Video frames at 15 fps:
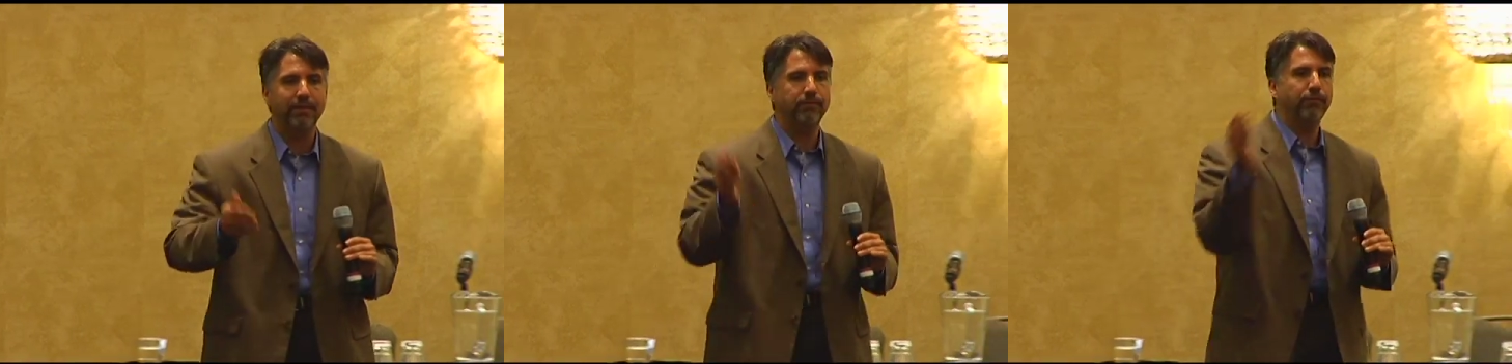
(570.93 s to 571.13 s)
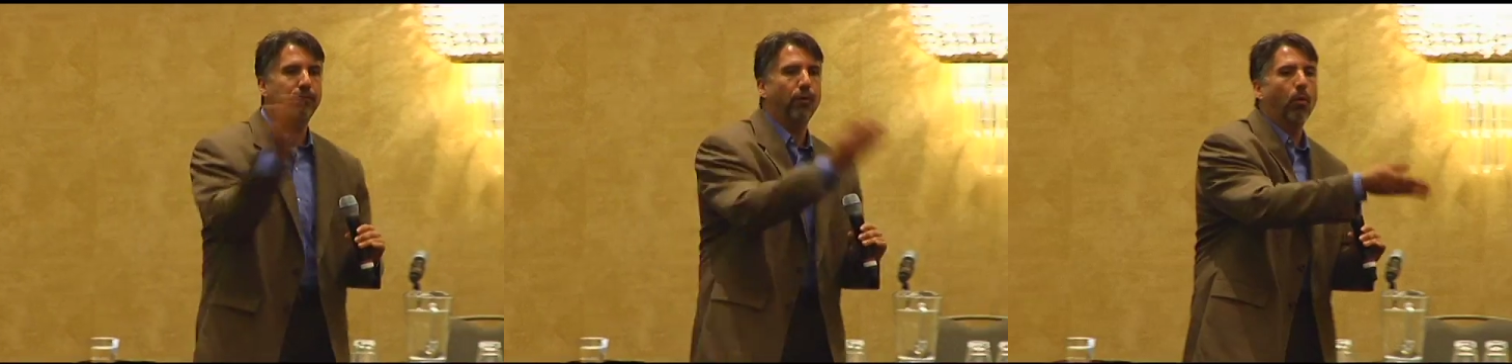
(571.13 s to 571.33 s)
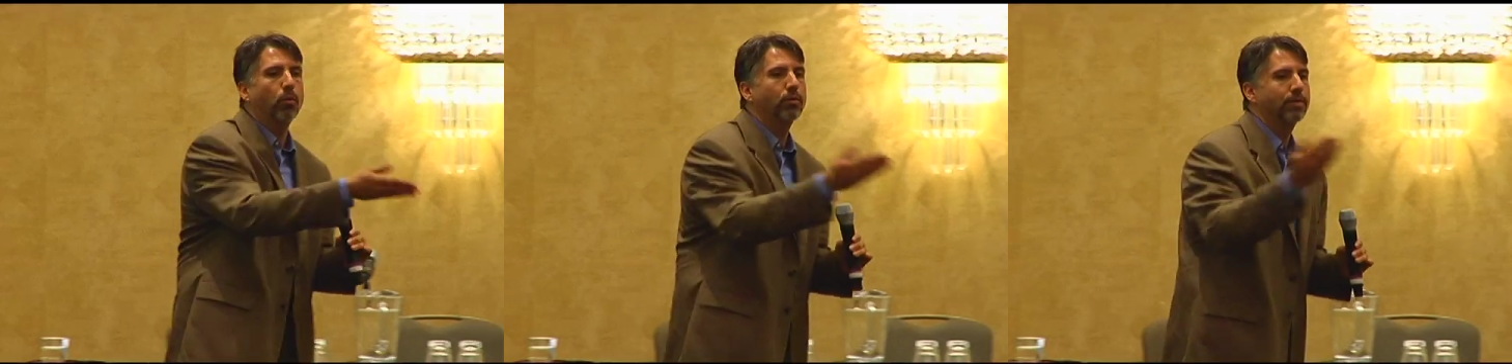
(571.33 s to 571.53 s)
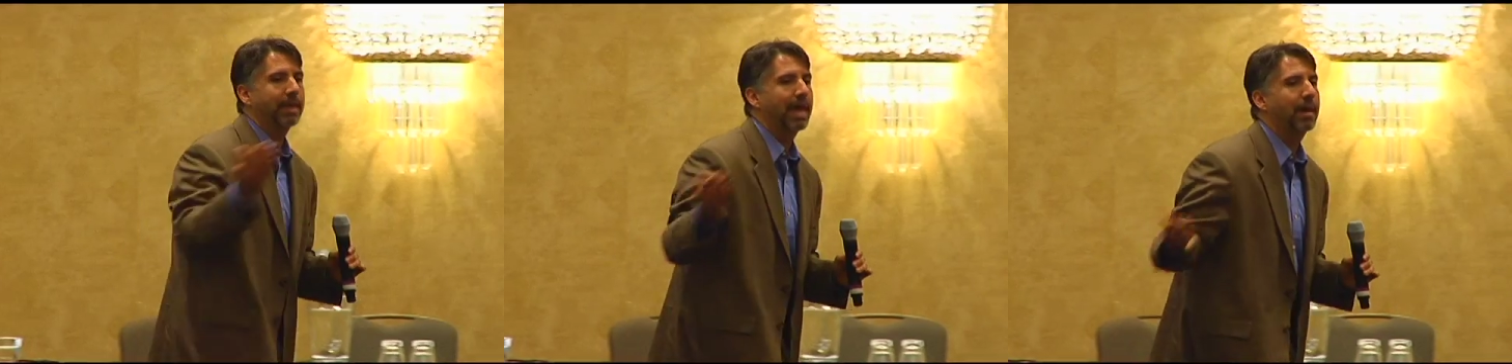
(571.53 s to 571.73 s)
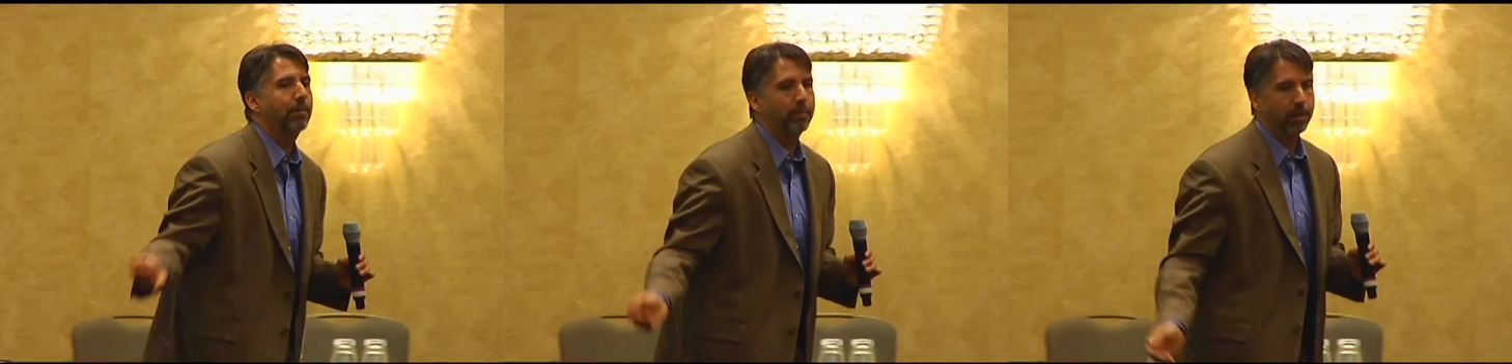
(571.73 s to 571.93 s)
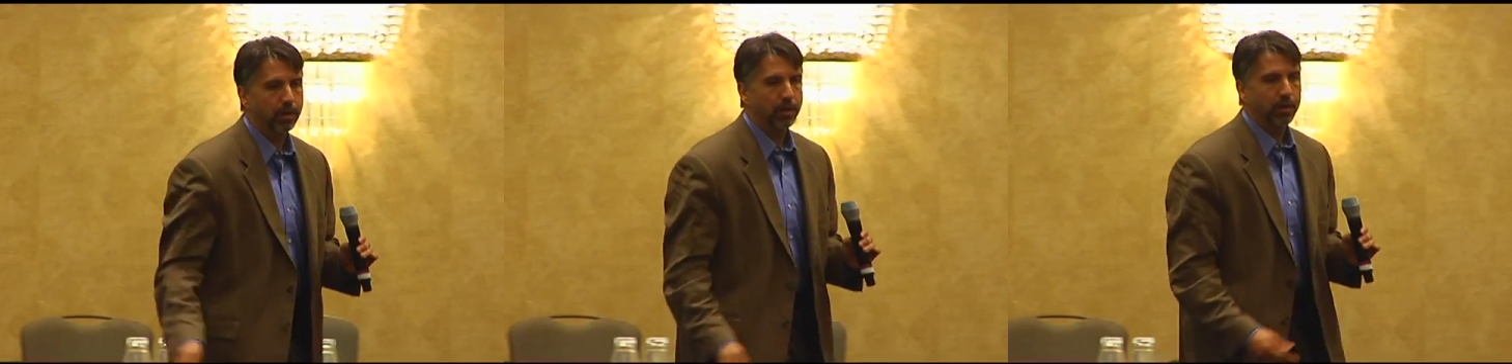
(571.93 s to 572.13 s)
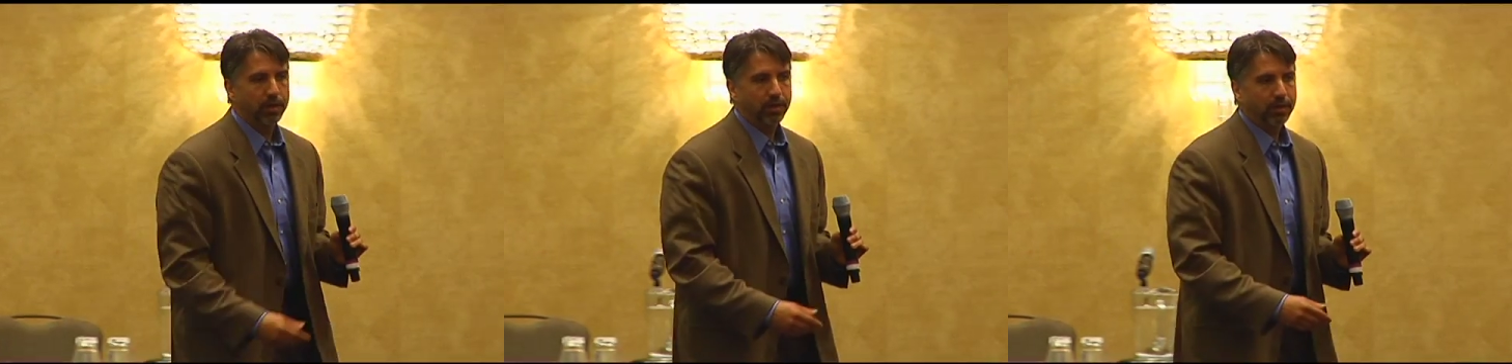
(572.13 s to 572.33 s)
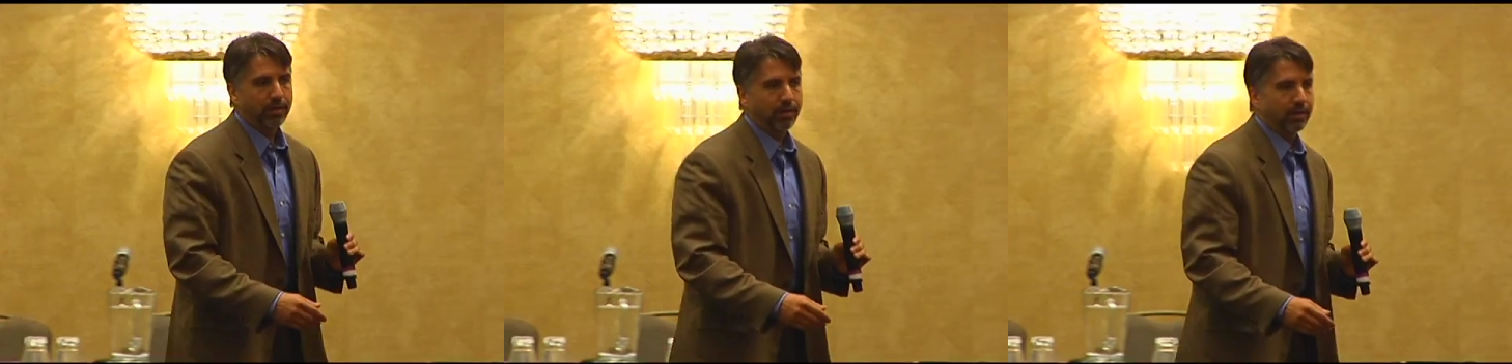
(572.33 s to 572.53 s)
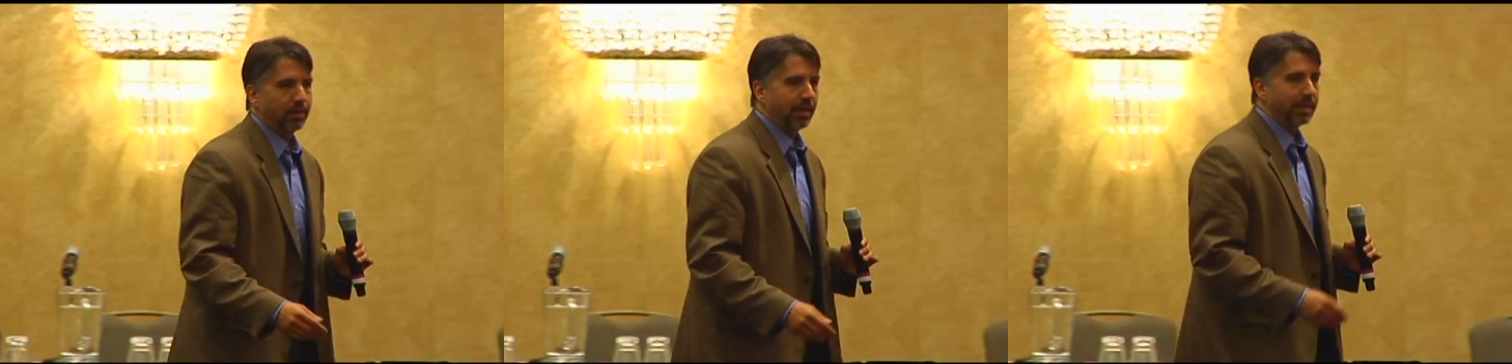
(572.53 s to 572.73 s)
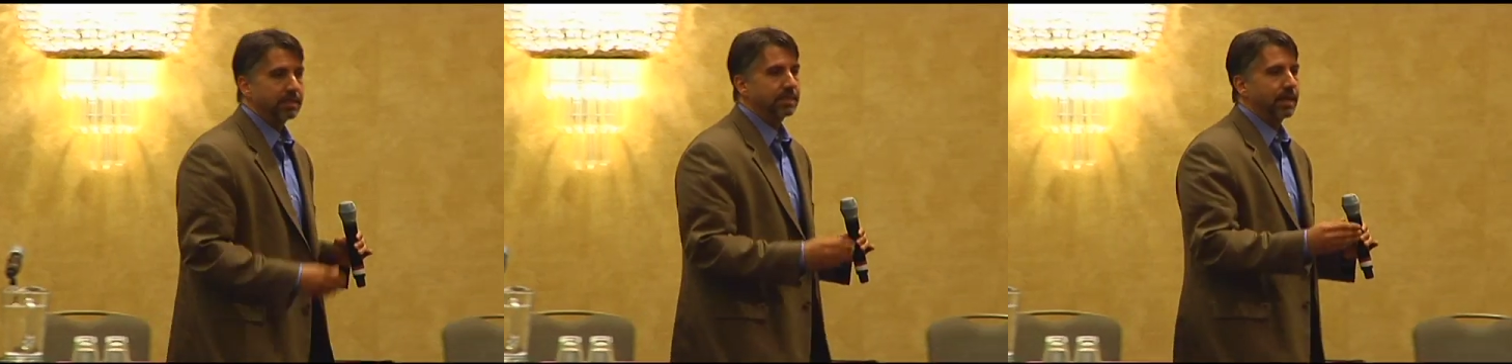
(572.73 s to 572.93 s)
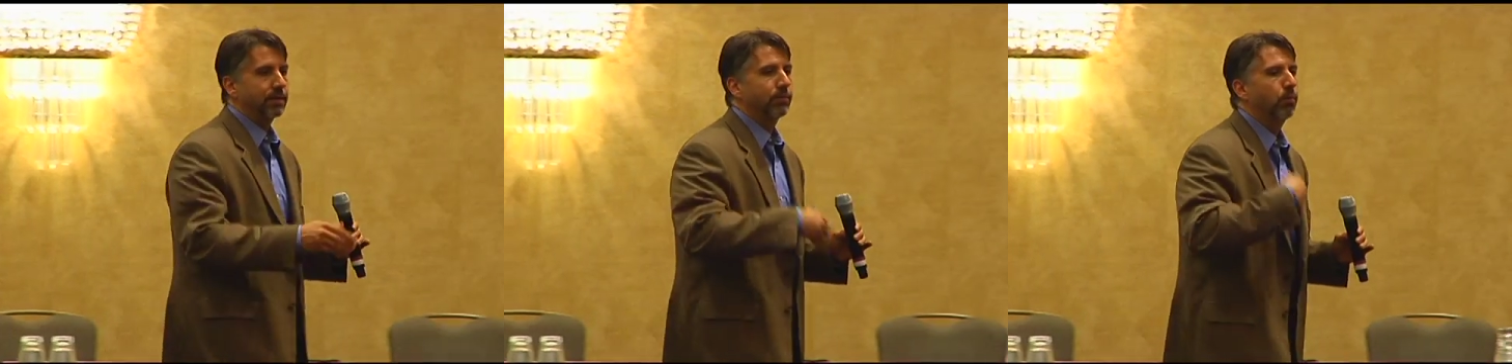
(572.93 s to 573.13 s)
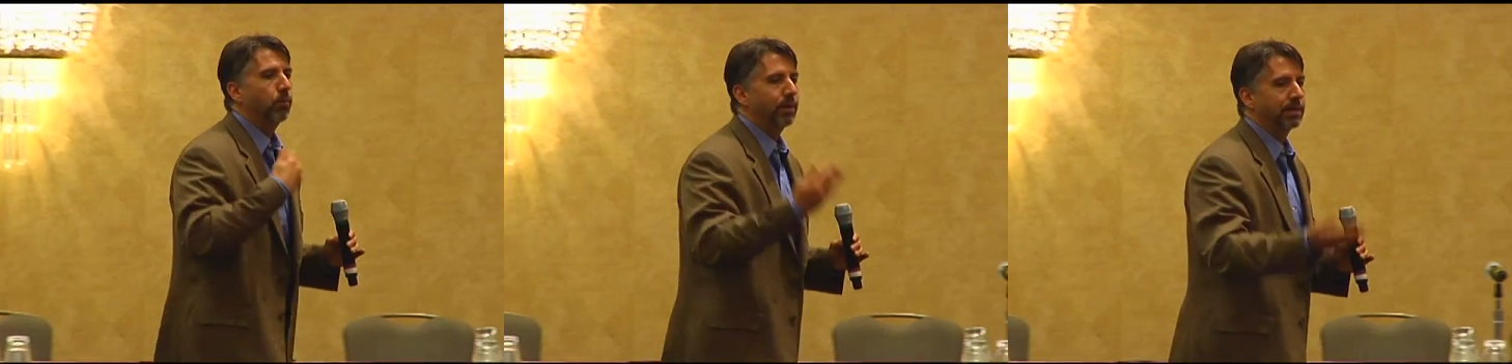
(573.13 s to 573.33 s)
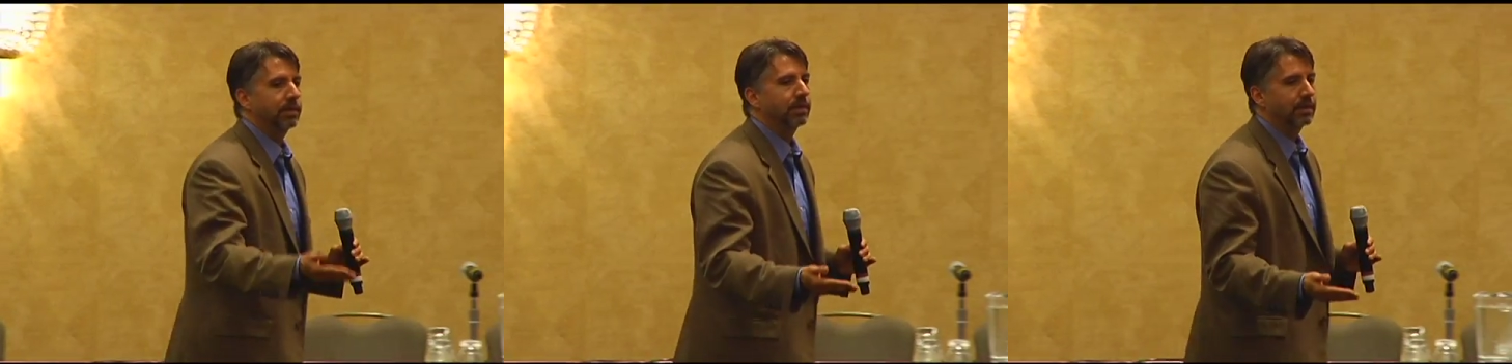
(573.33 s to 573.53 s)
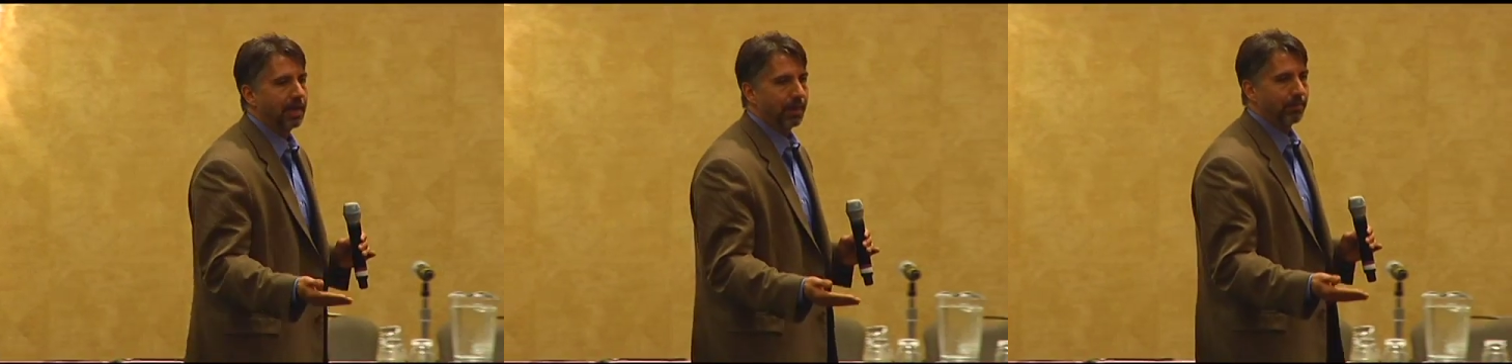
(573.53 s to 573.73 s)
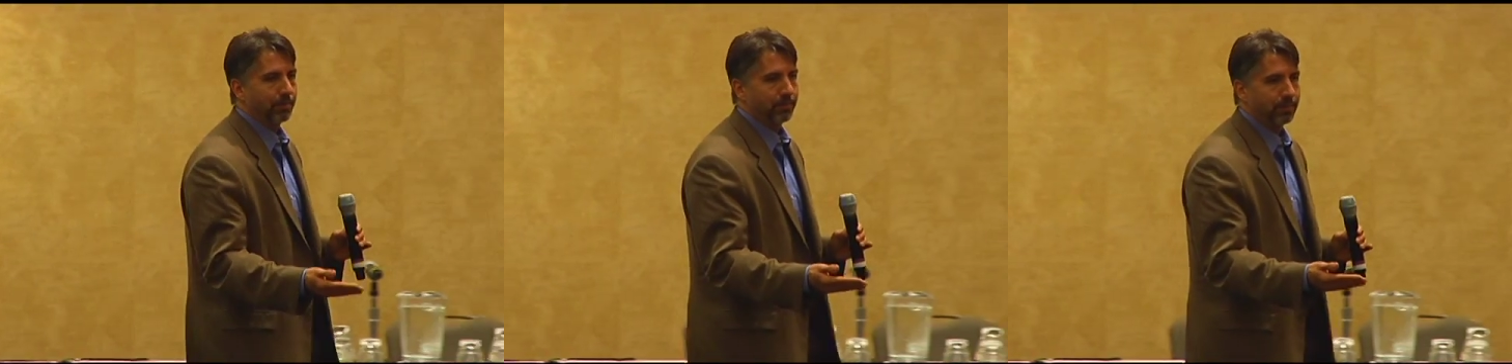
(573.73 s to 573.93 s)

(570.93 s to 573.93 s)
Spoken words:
for them instead of with them.